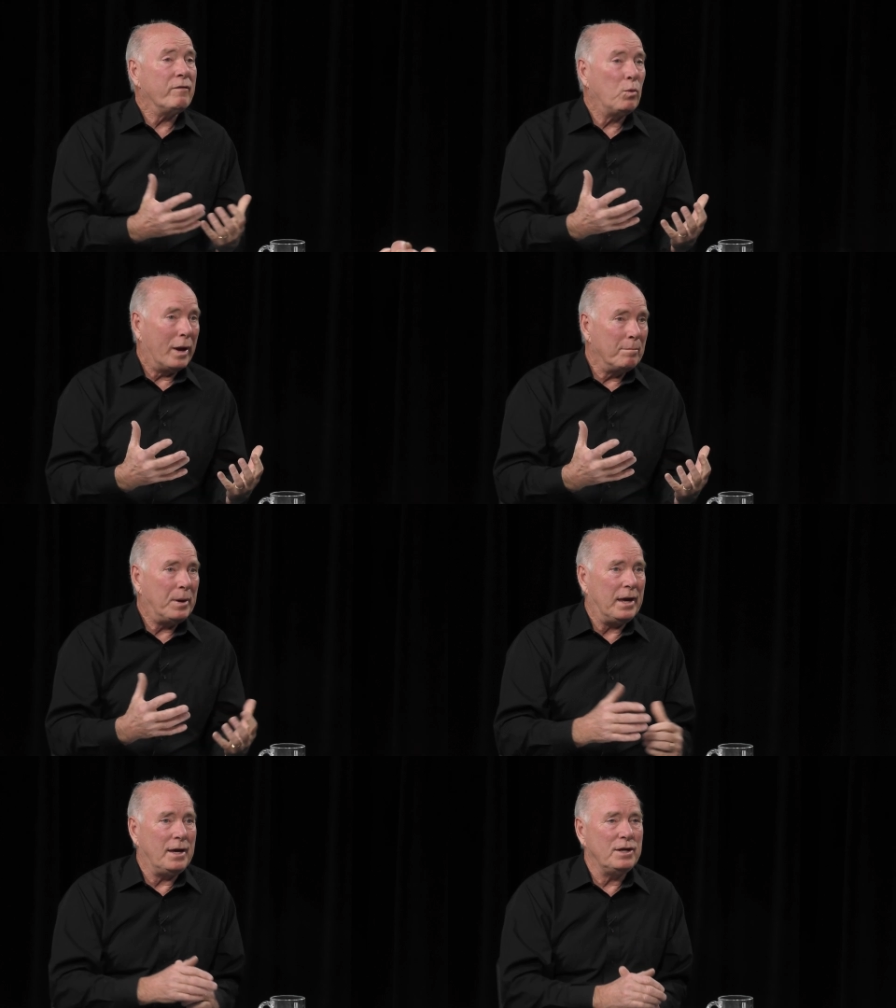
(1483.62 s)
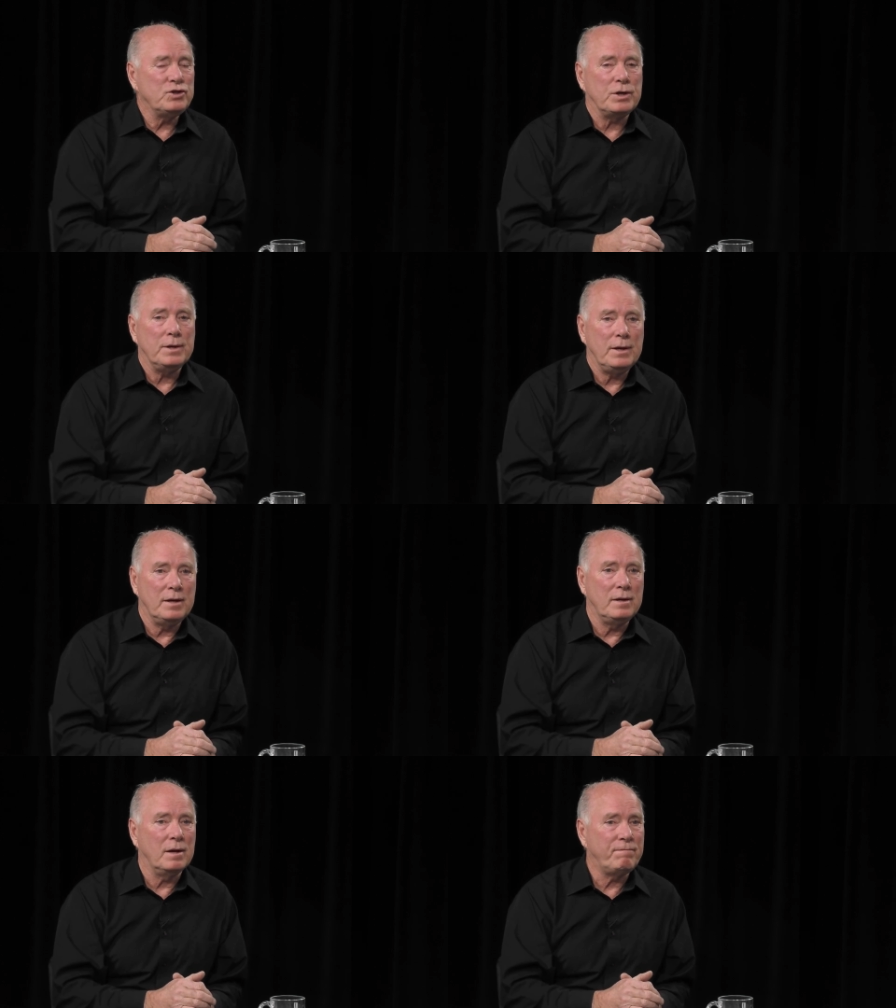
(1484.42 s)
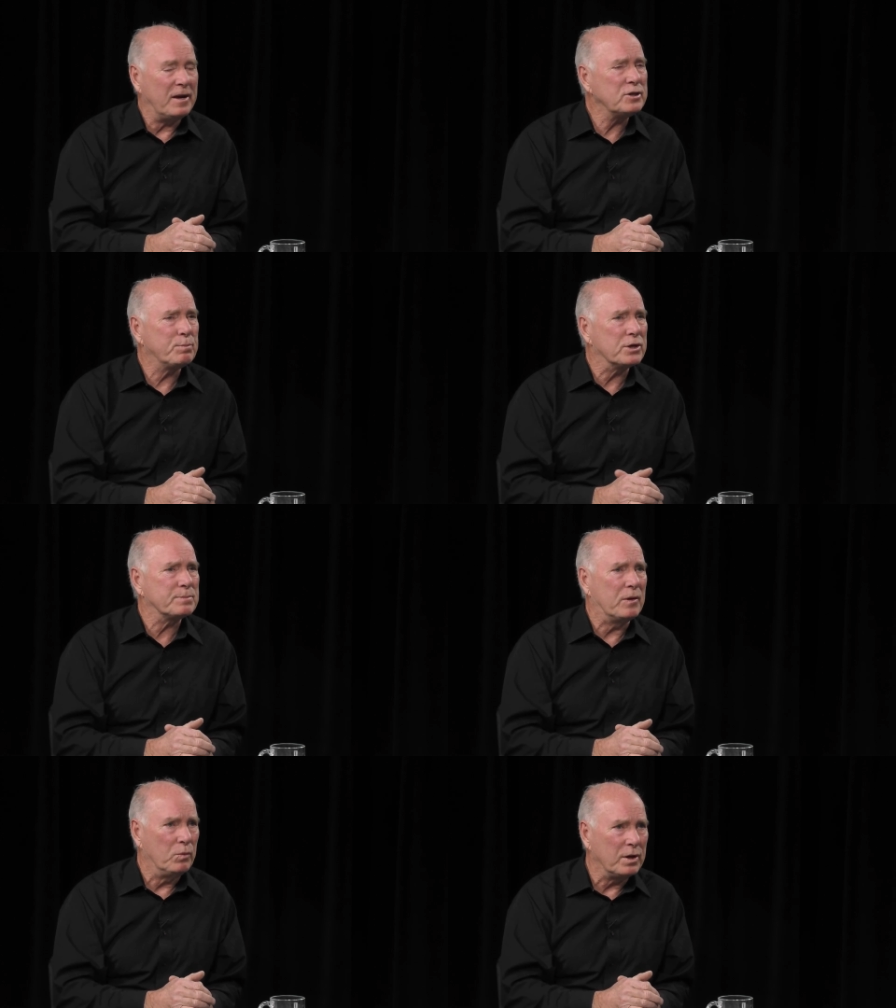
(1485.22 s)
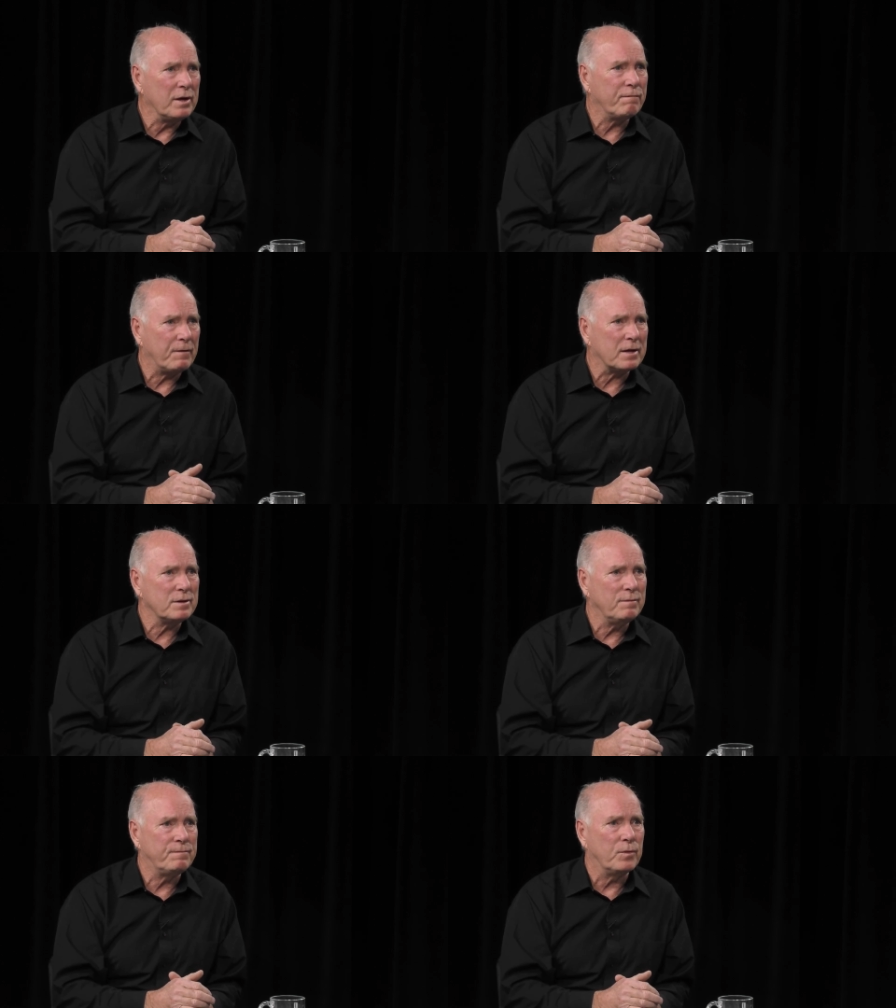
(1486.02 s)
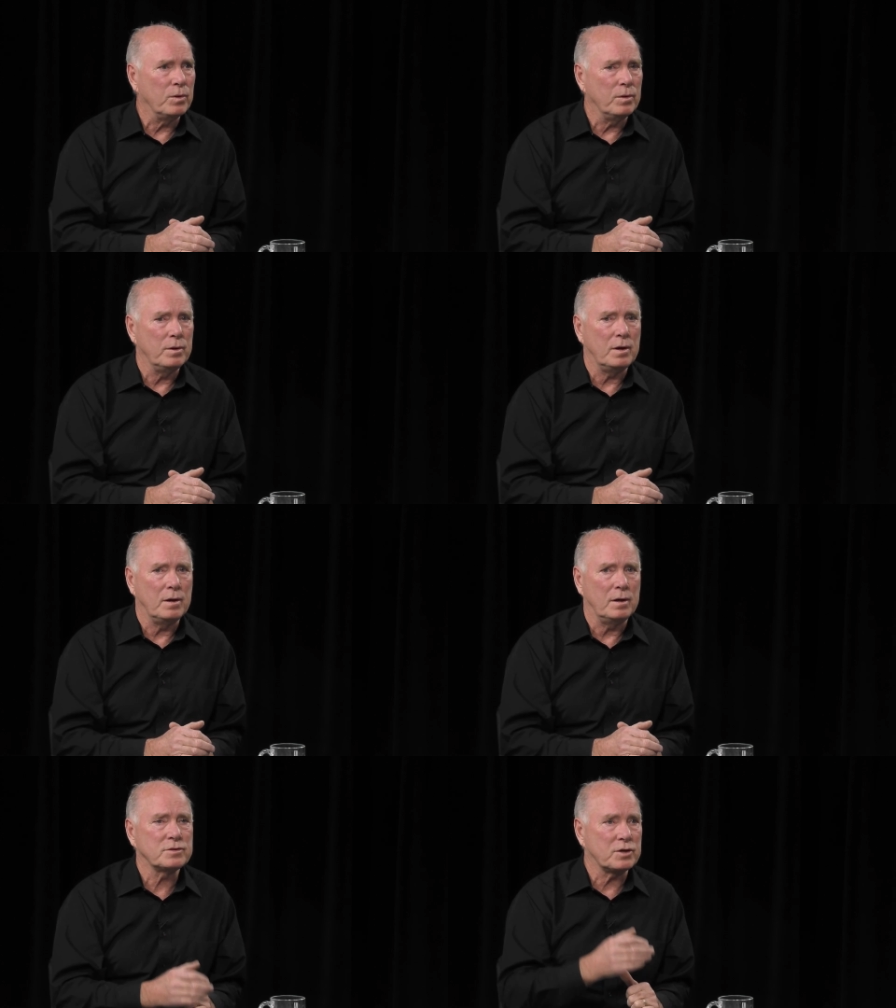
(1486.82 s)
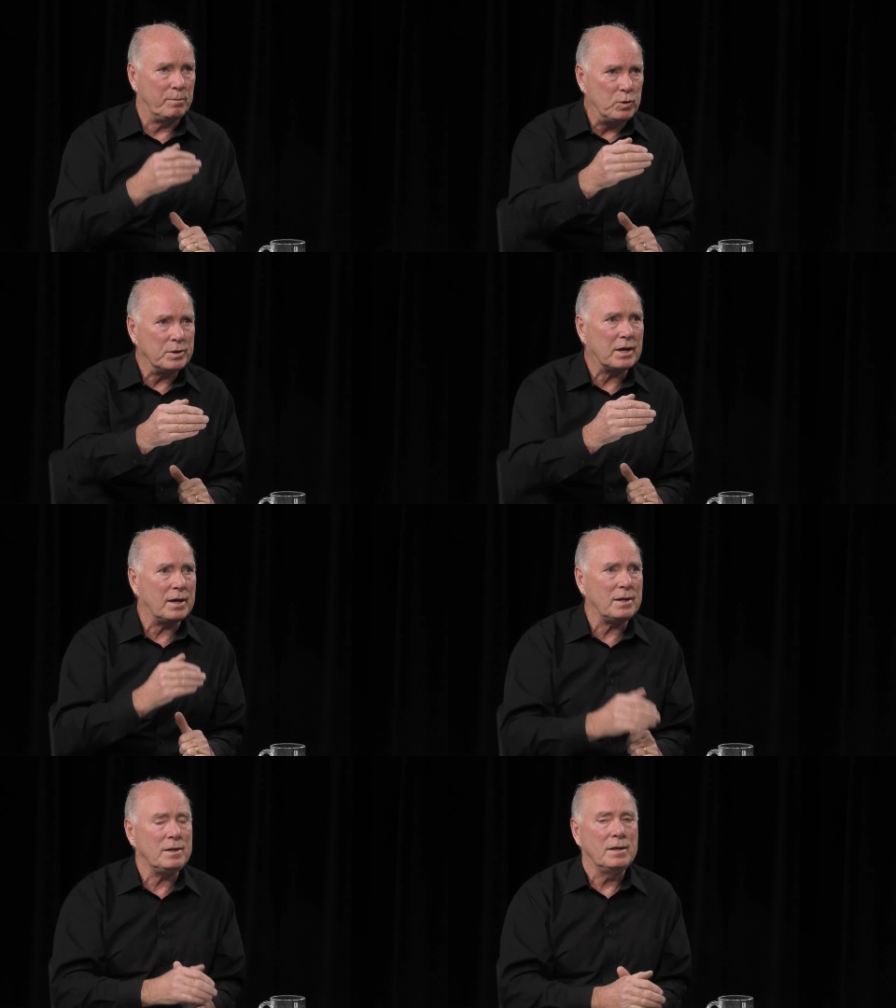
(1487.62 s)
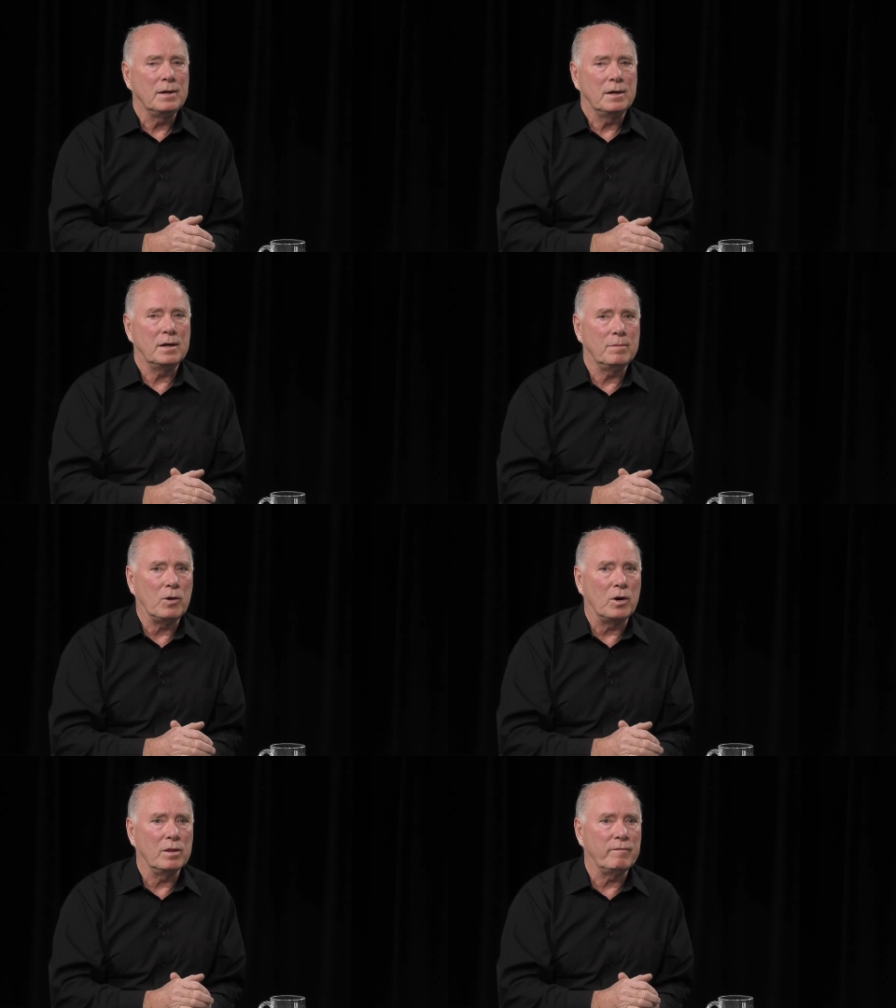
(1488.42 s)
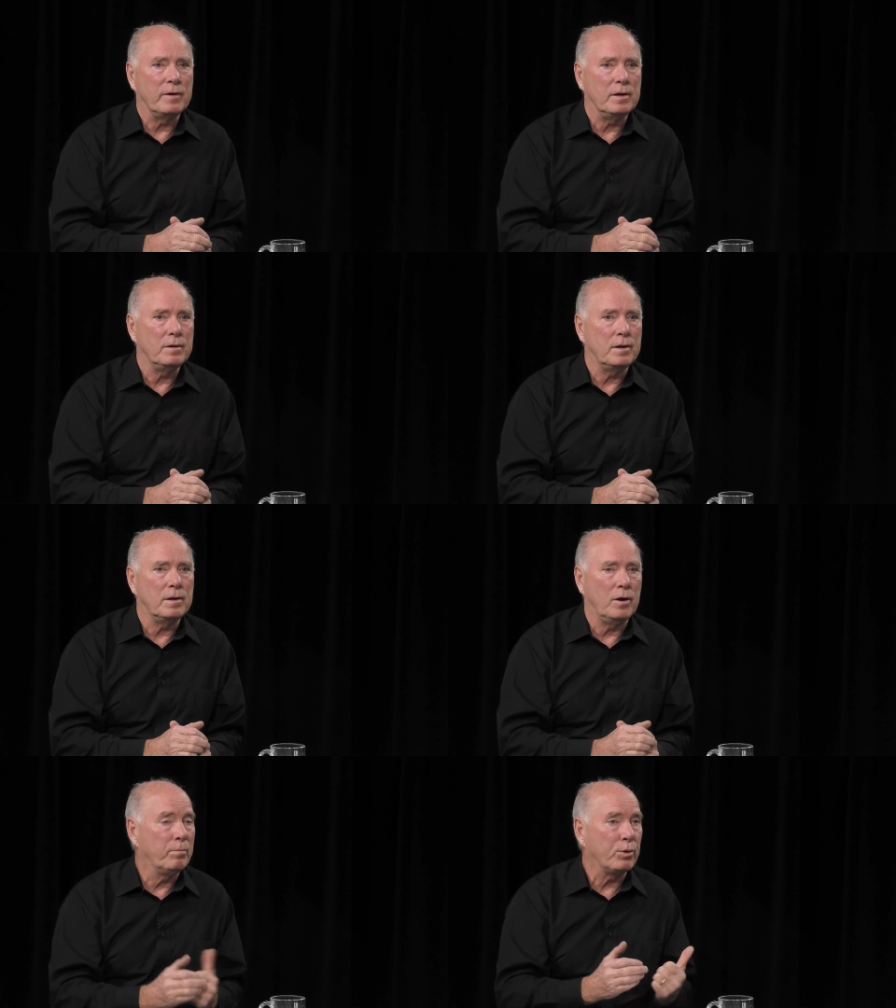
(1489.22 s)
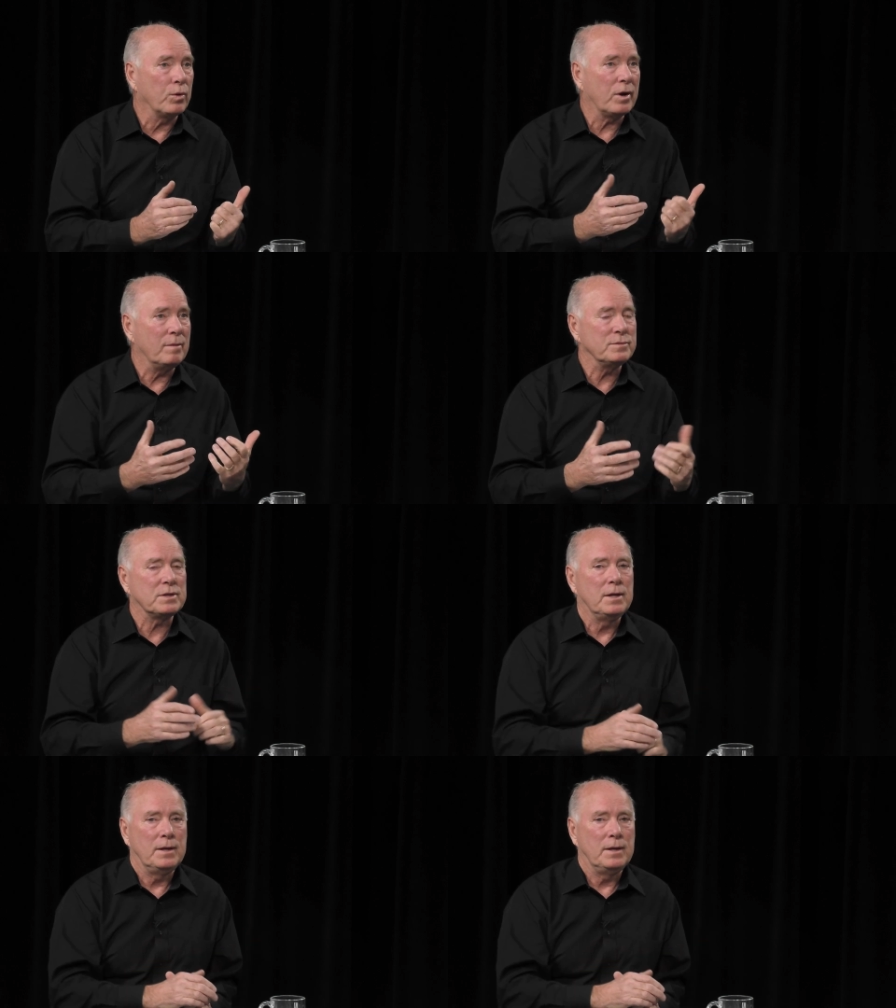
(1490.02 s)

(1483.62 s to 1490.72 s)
a web page, and uh, Facebook's been really effective for uh, us communicating um, all of our, our, programs.